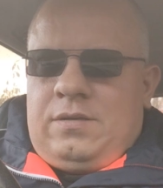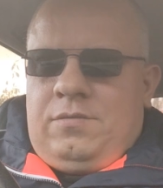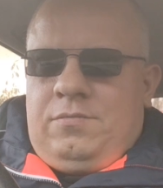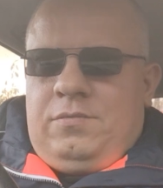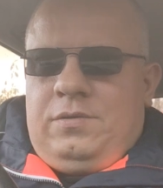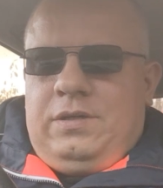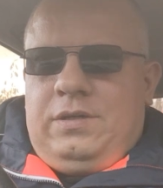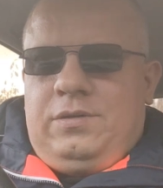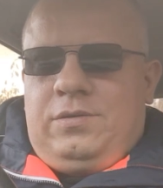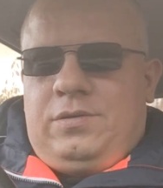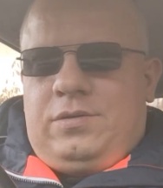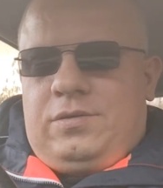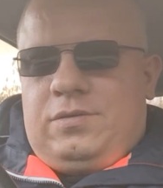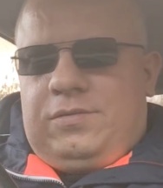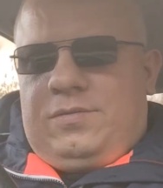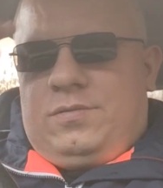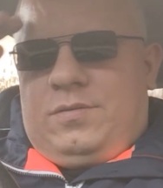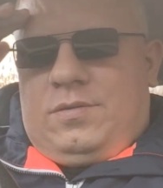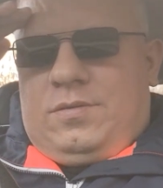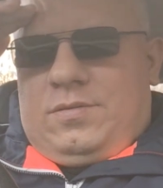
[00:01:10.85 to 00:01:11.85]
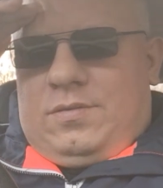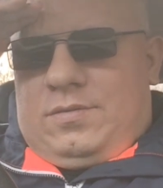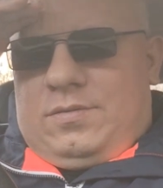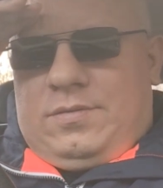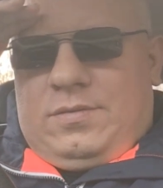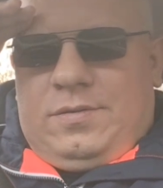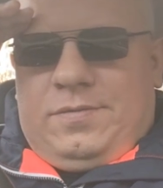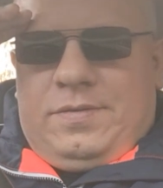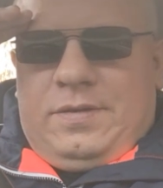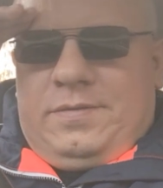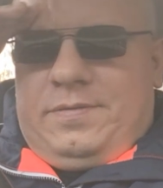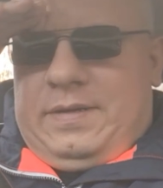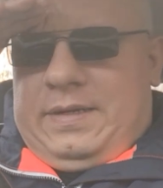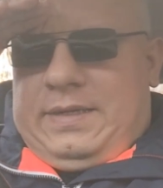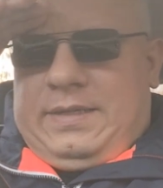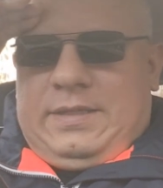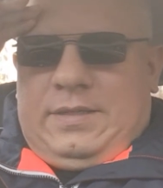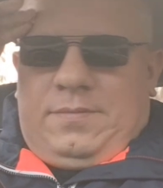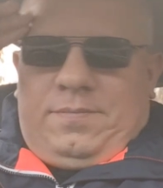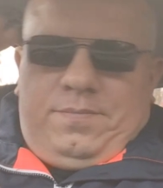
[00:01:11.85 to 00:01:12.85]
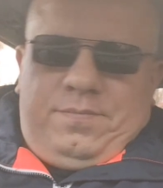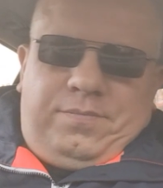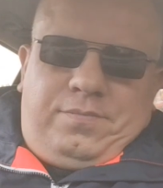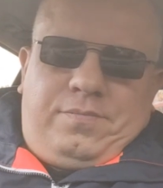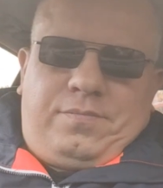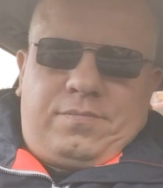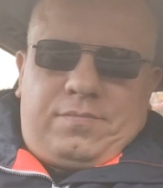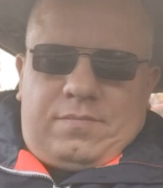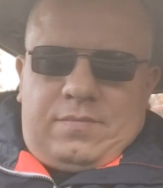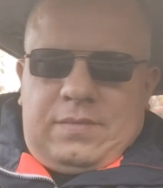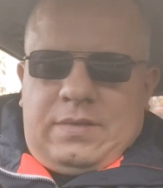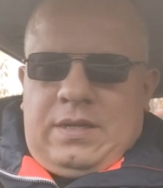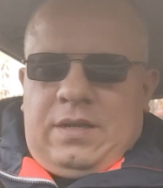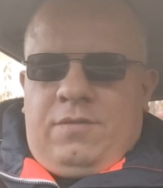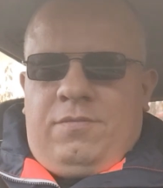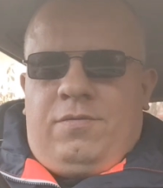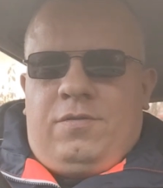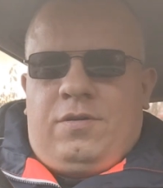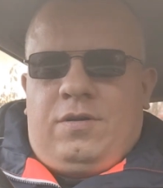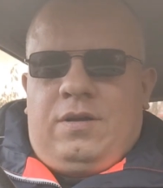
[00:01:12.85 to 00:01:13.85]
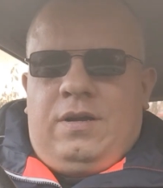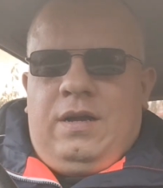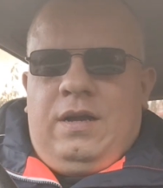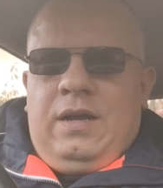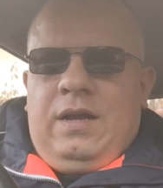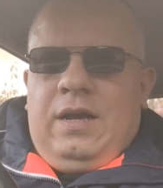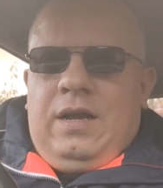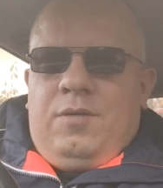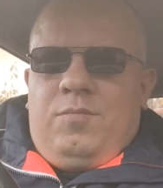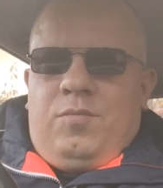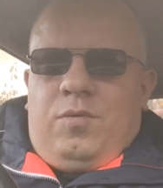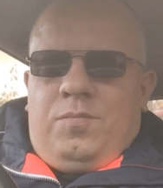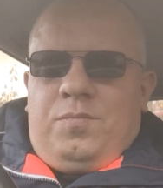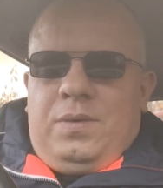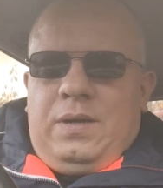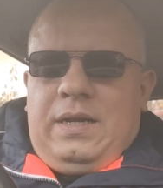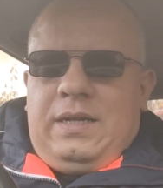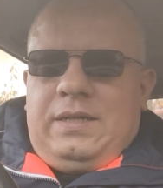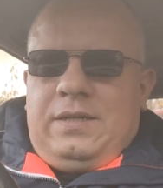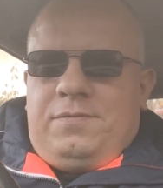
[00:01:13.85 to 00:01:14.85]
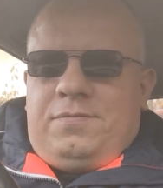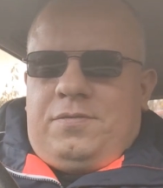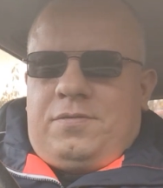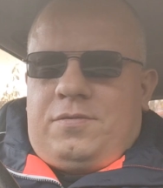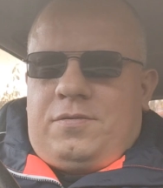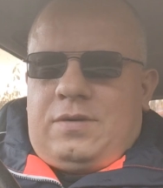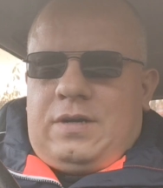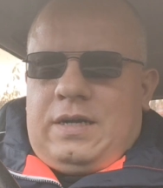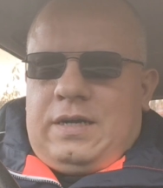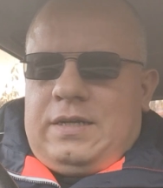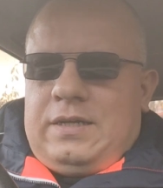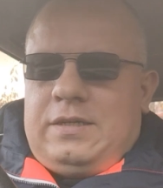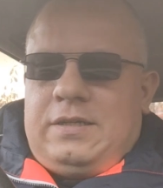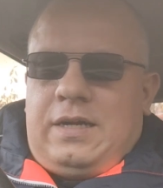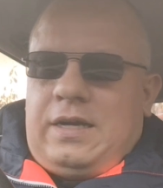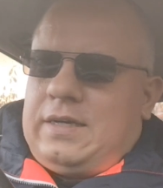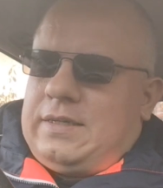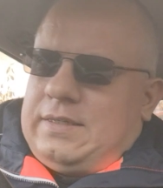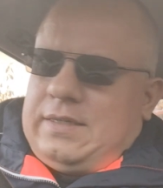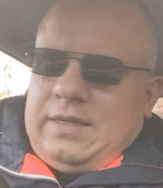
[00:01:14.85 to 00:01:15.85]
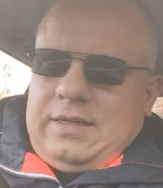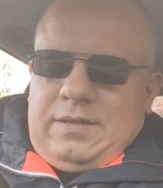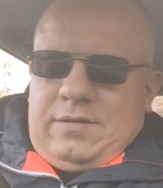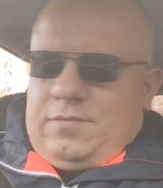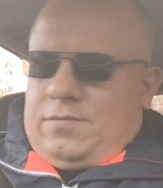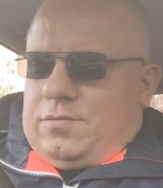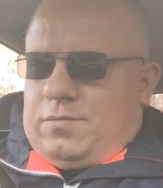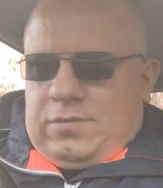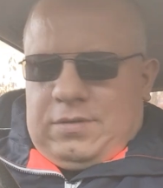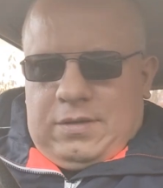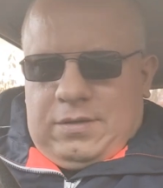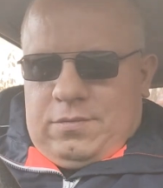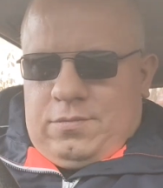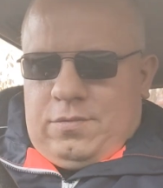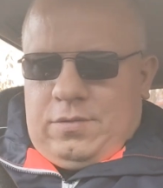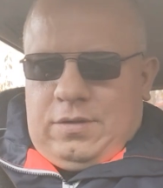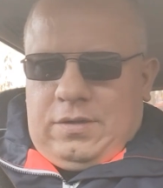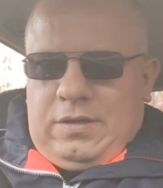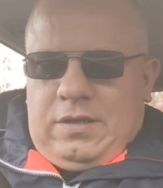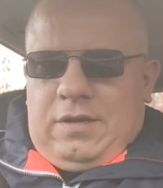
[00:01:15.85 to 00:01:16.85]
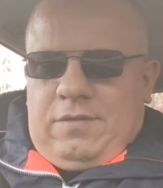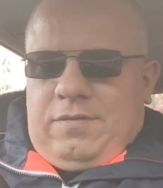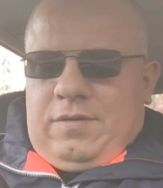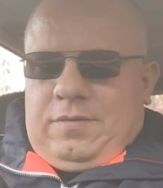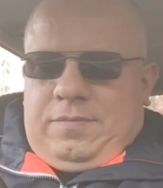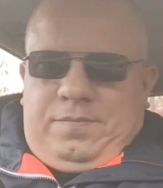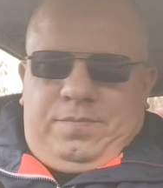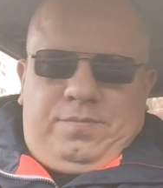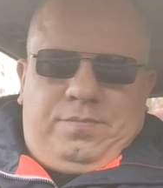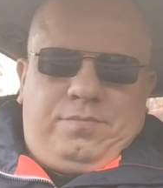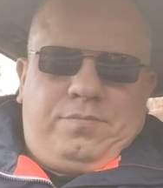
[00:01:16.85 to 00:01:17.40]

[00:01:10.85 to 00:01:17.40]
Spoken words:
We use on different things, for mobility, for a car center, or whatever.